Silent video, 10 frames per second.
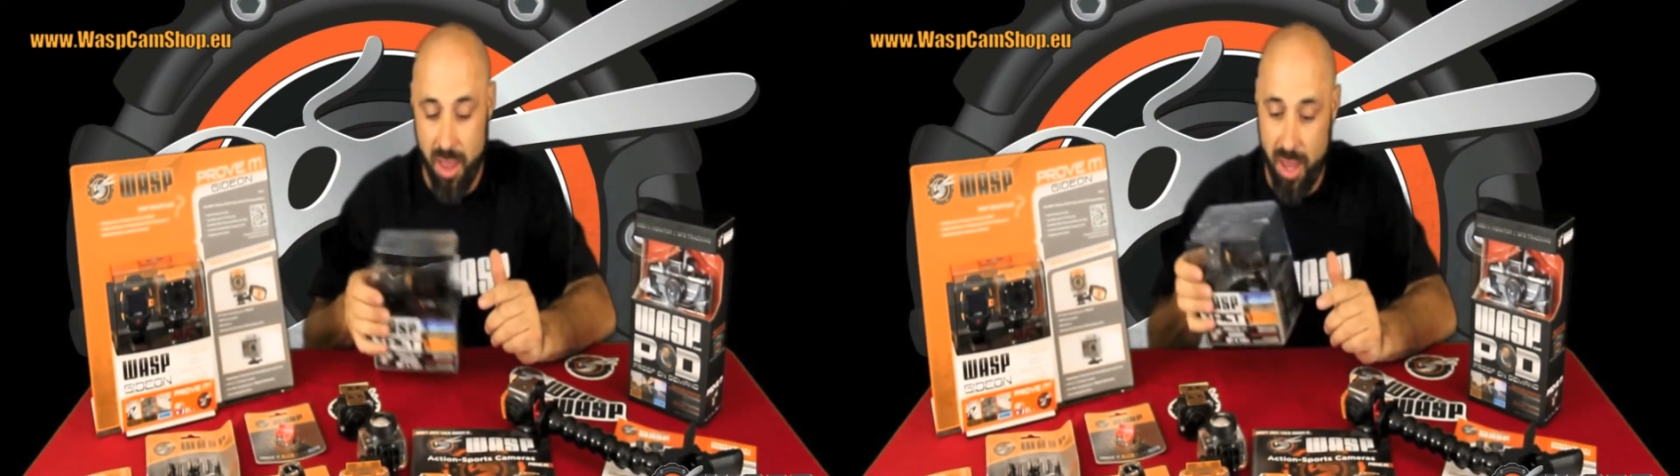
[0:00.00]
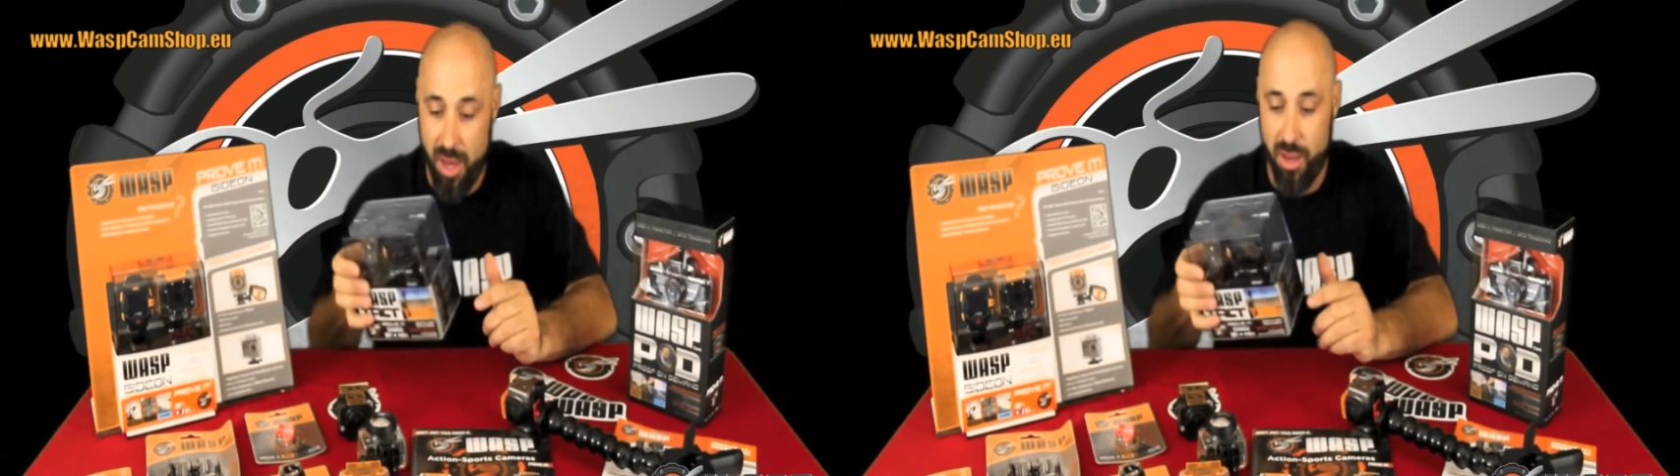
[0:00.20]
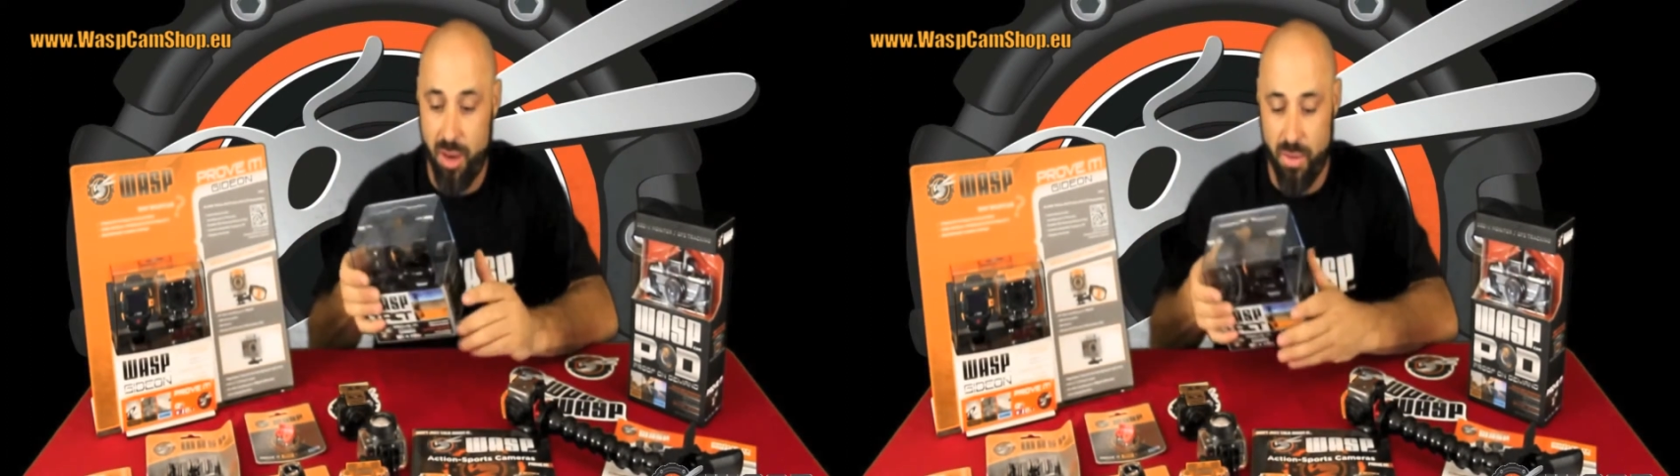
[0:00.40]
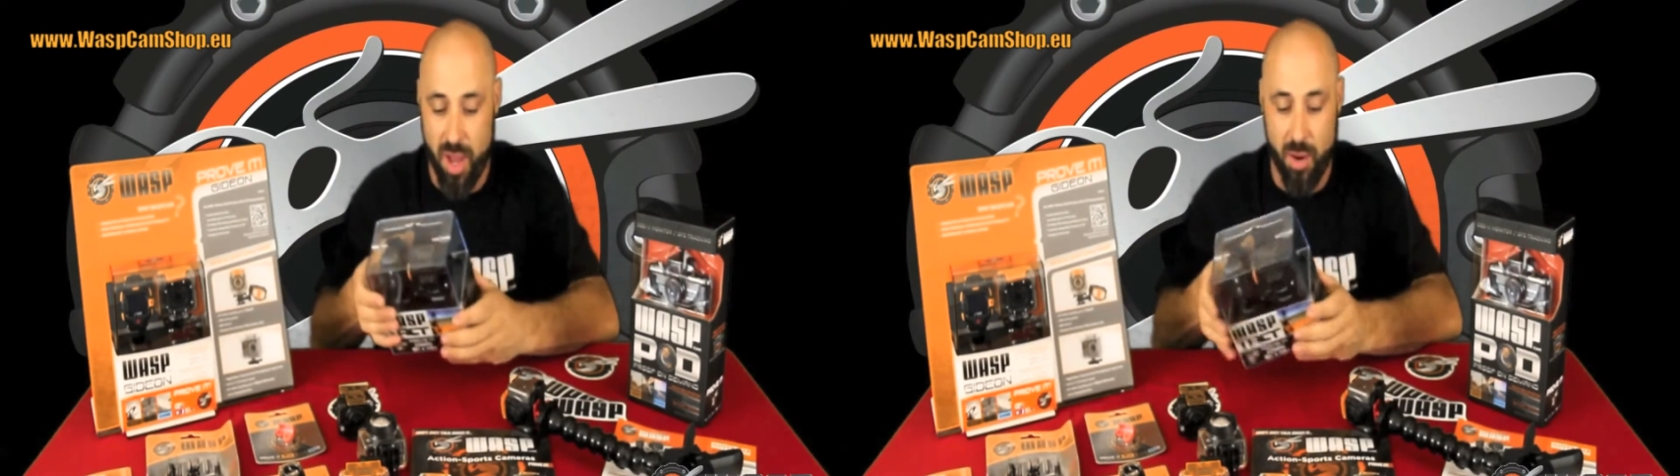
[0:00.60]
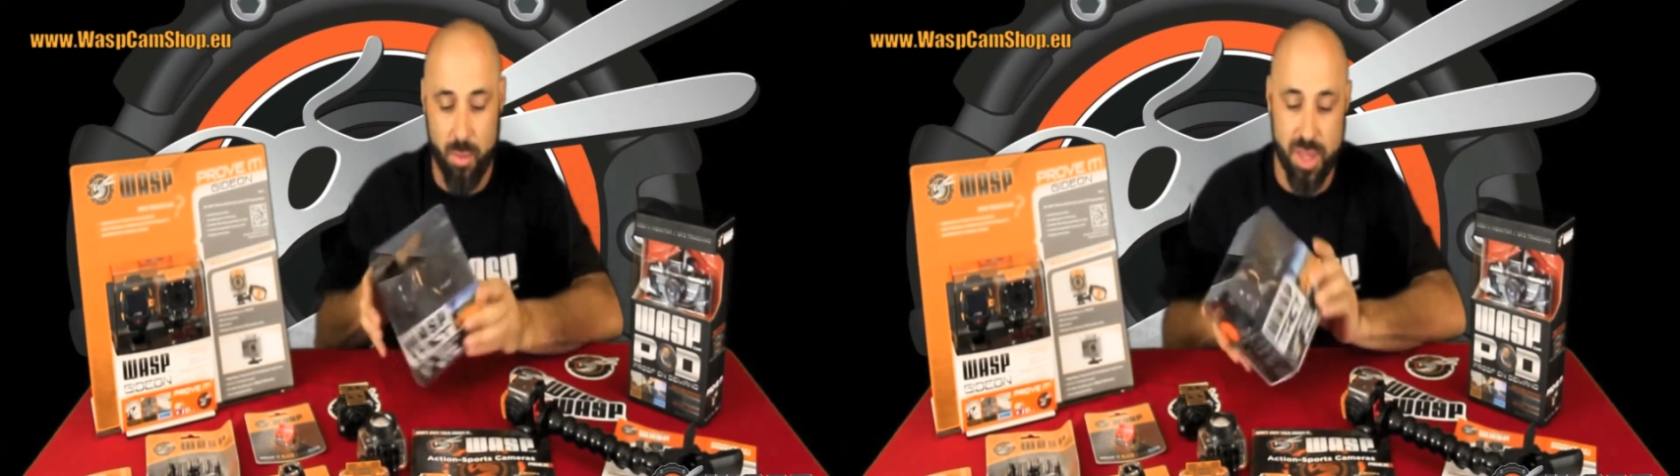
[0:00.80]
And you've
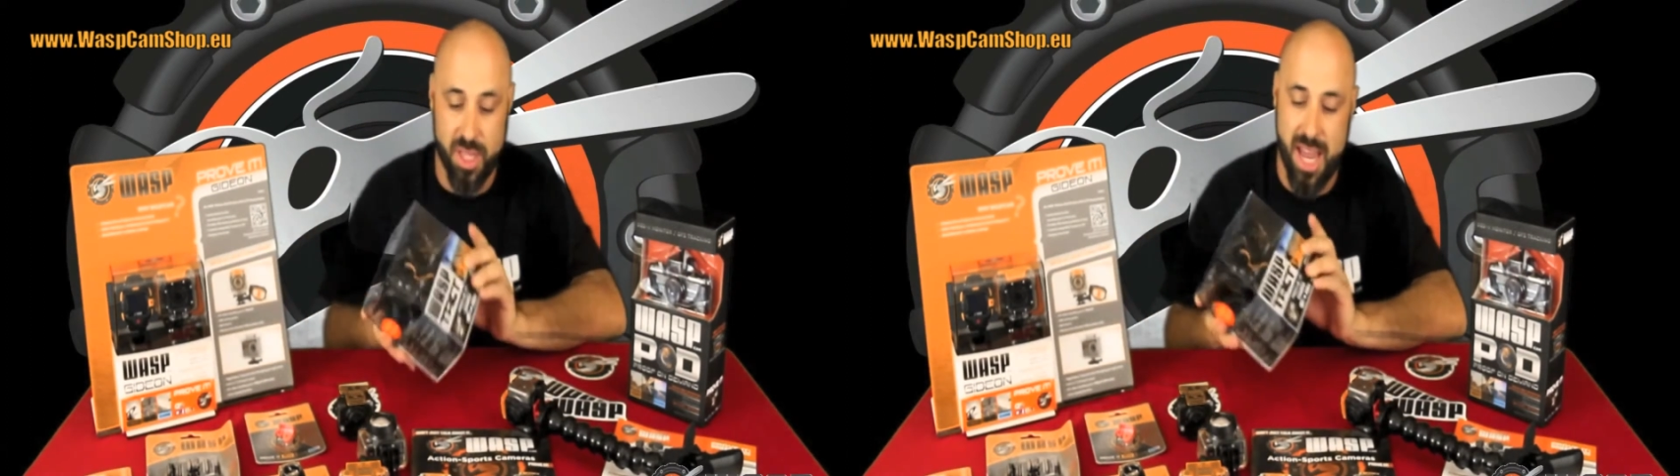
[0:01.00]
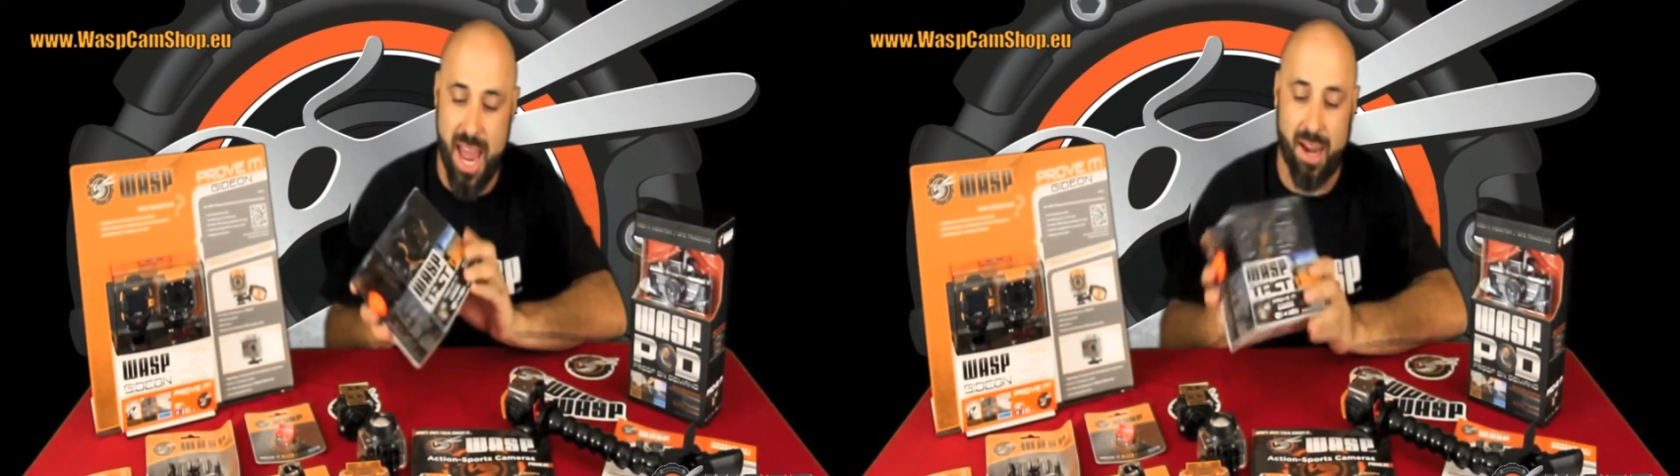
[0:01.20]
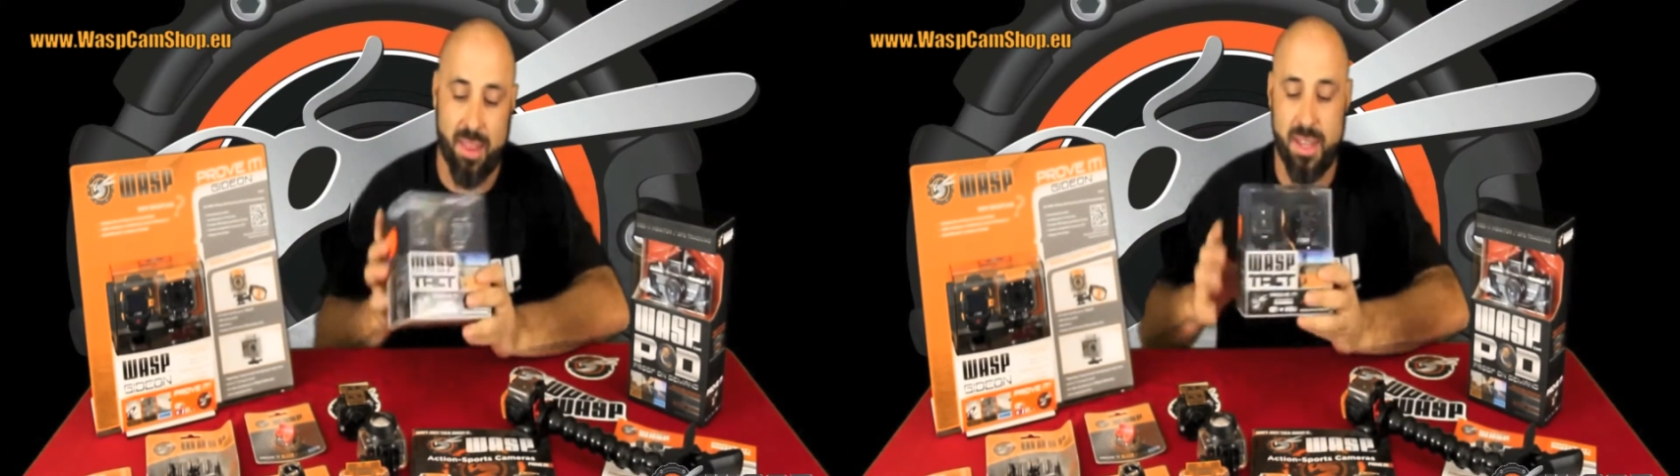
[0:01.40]
got it with the Tact.